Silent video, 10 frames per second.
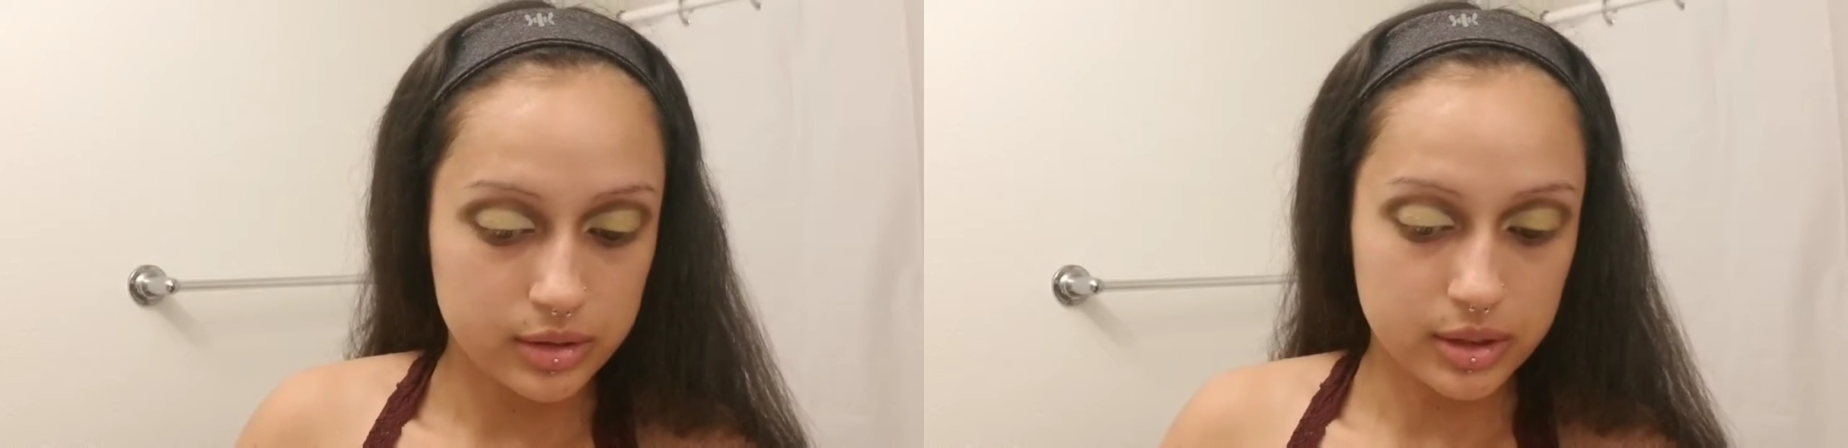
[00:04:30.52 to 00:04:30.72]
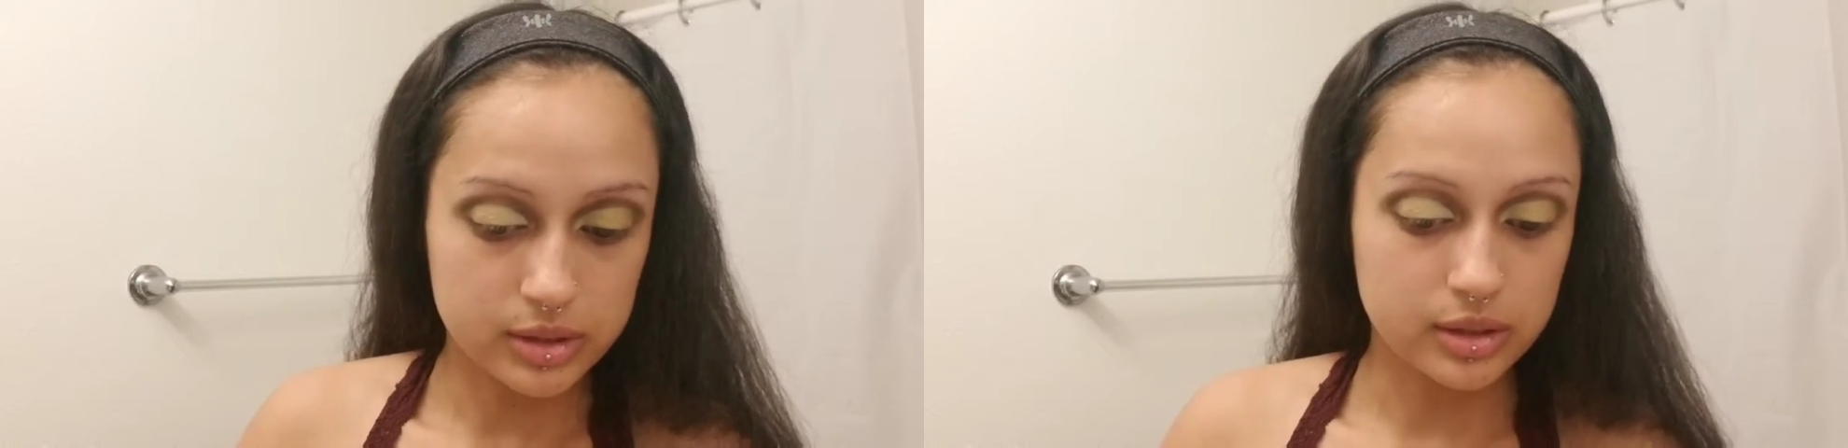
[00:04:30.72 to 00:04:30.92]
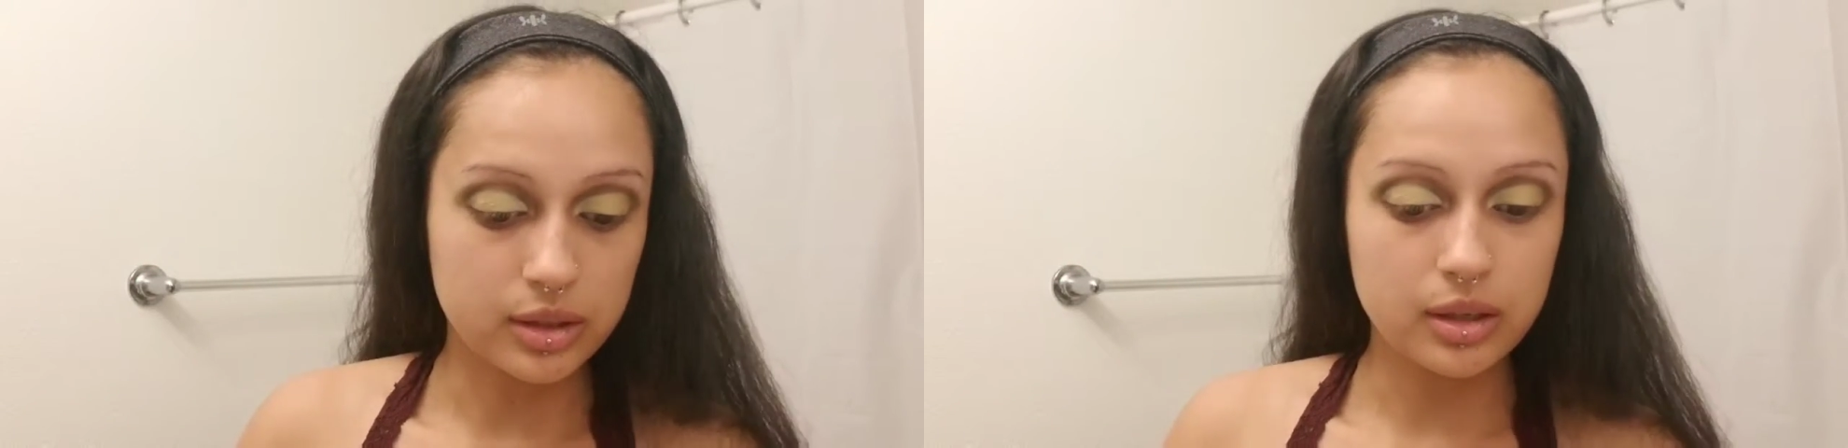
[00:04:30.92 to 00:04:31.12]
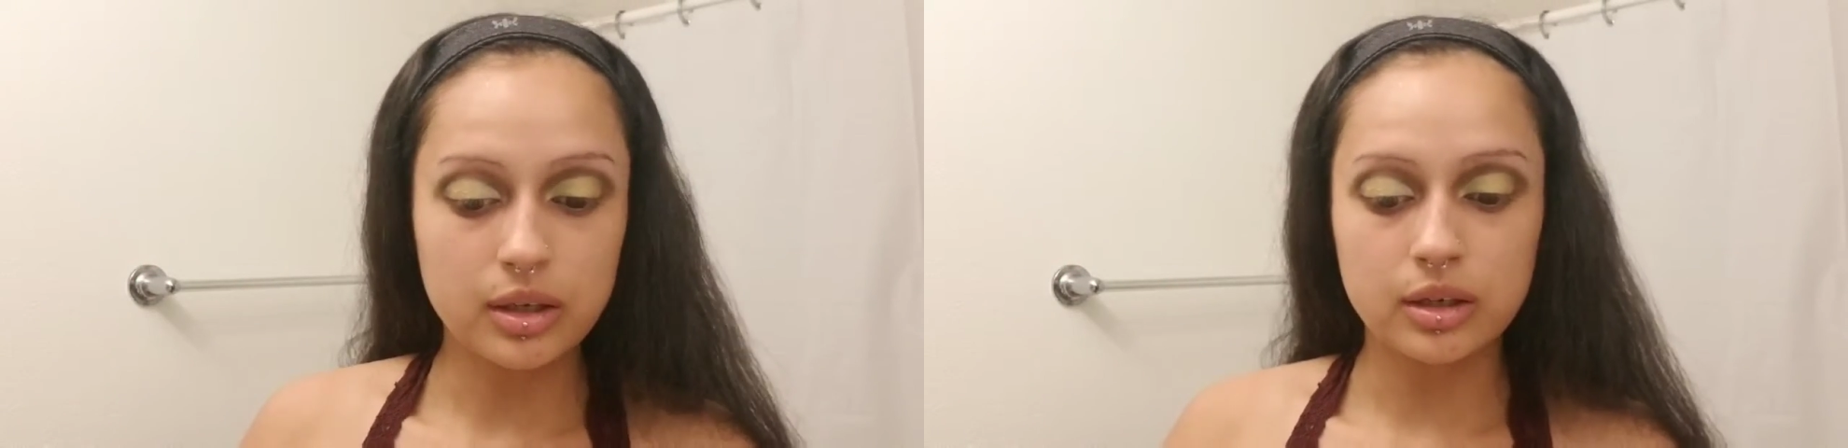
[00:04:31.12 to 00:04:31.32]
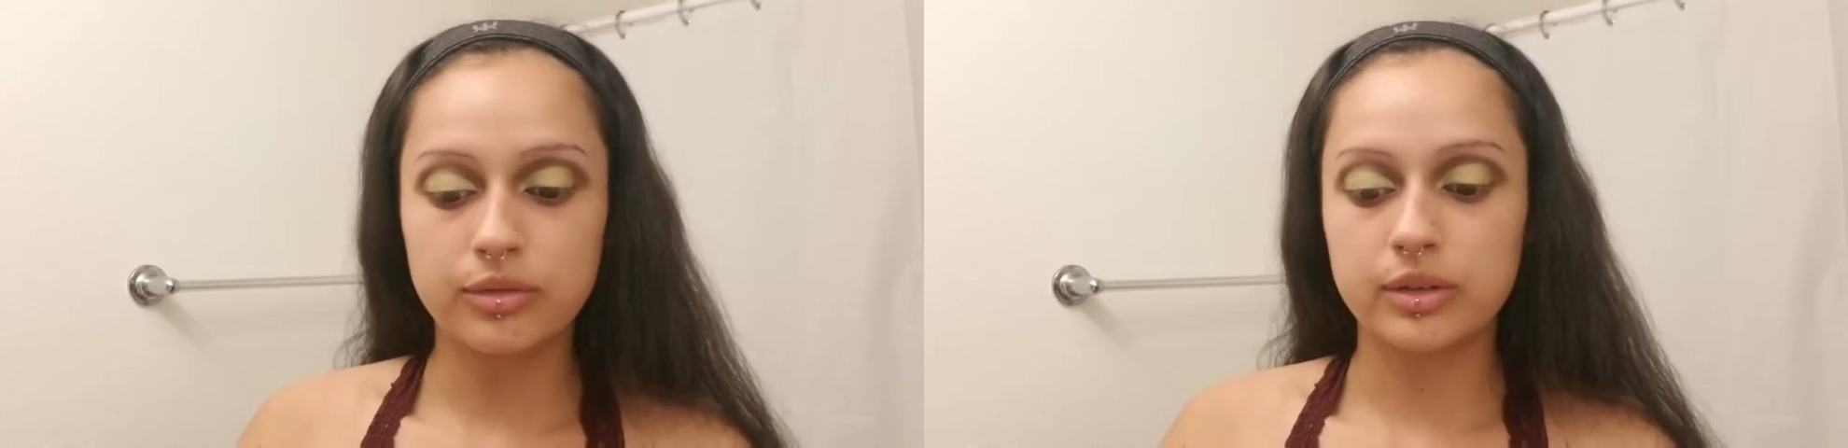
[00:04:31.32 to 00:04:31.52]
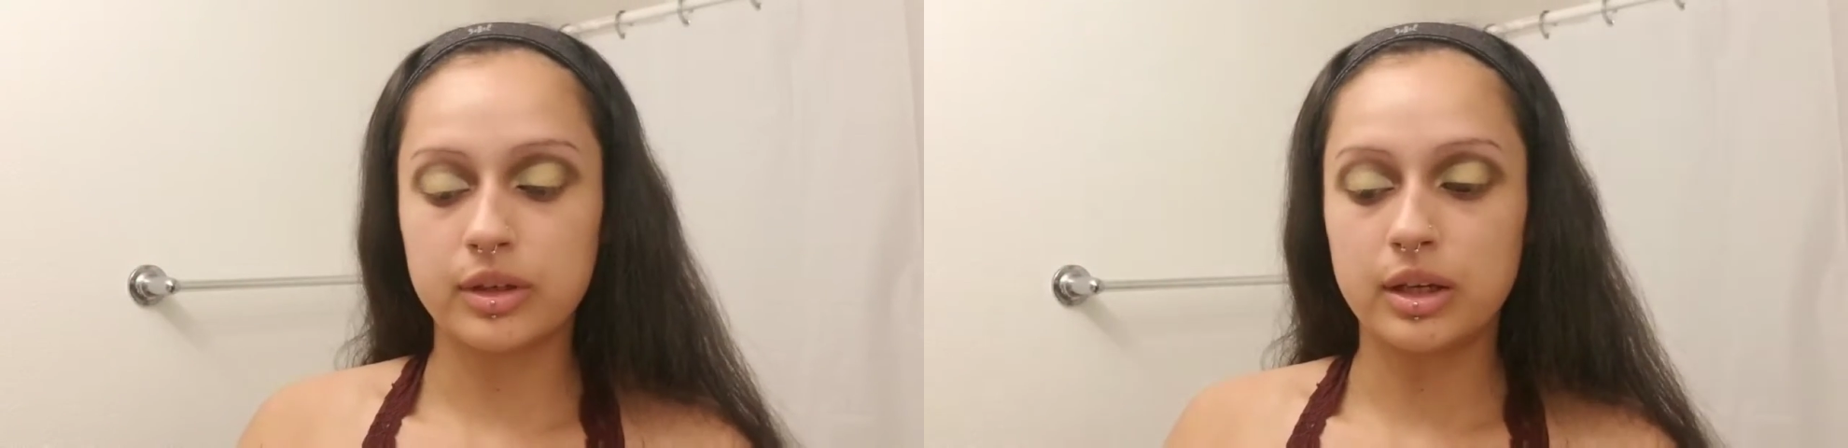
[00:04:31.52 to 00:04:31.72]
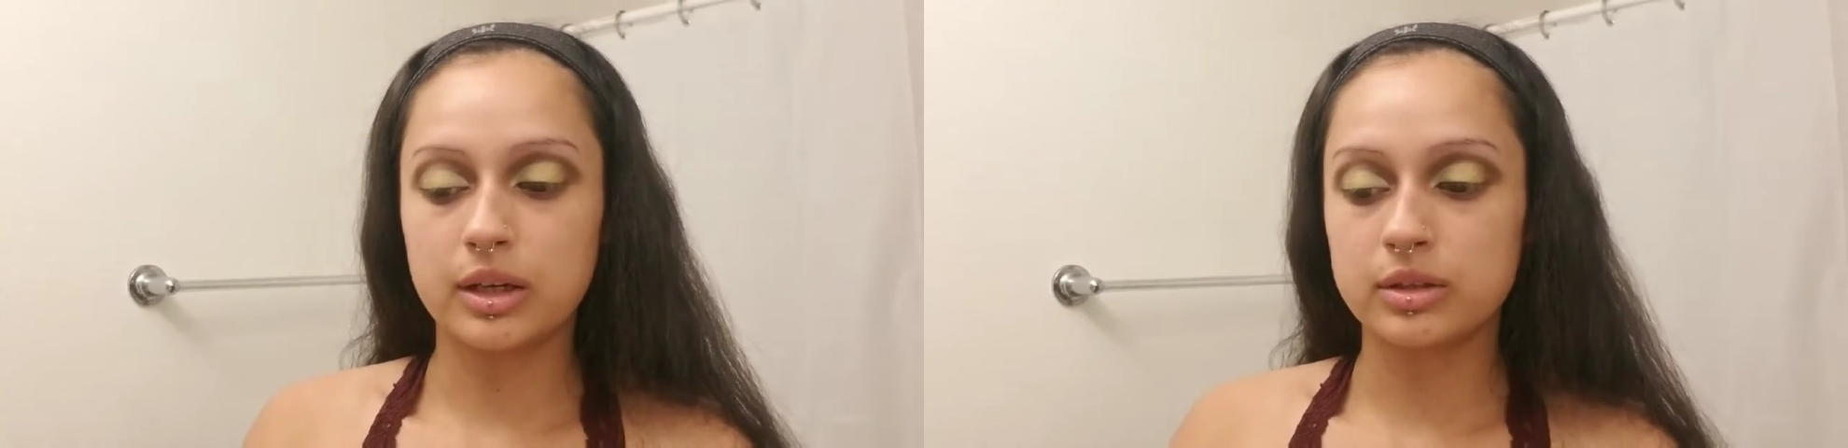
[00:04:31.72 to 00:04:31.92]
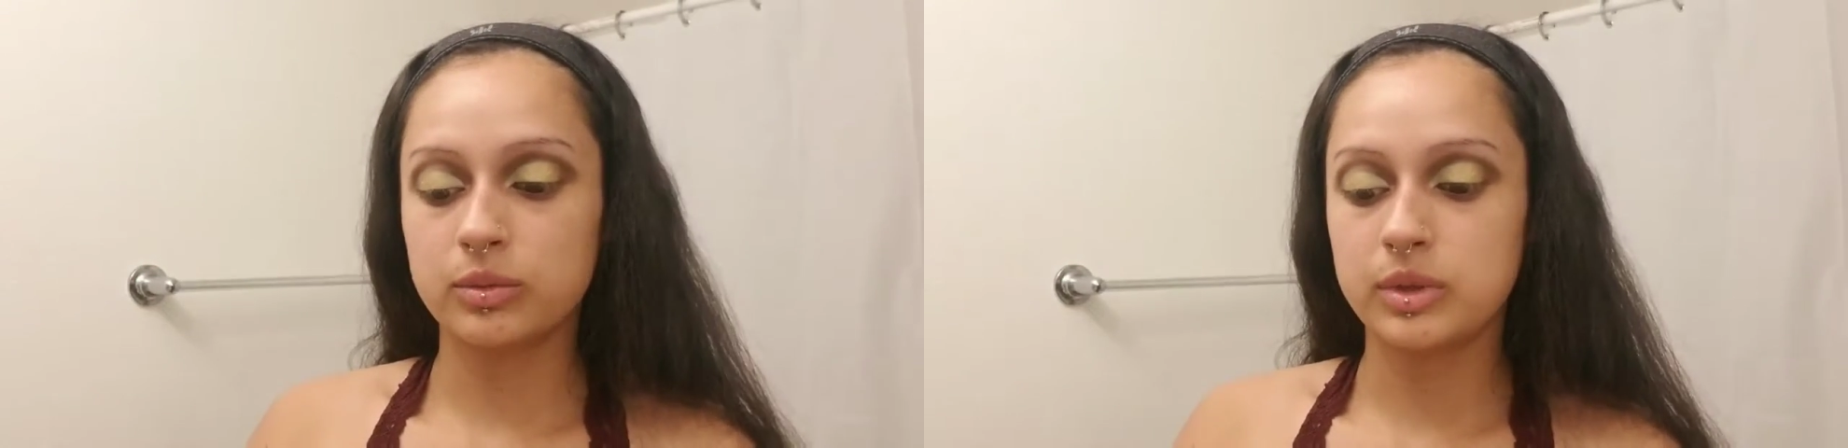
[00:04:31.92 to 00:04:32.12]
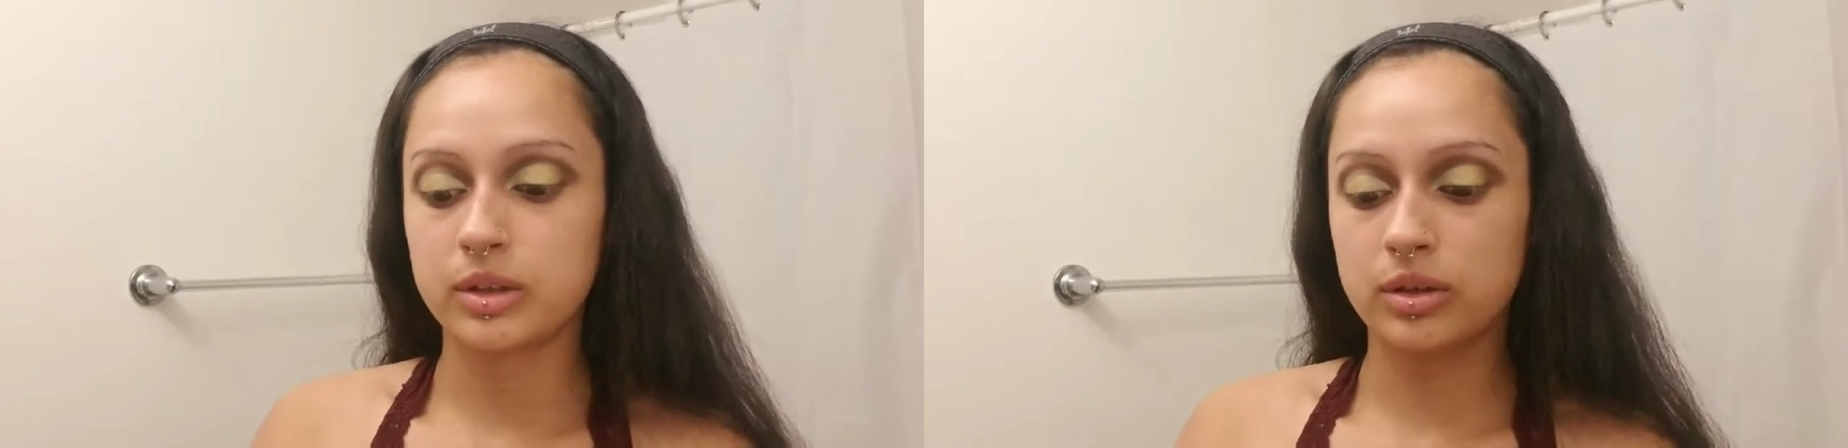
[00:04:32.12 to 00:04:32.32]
Dust it off, and next we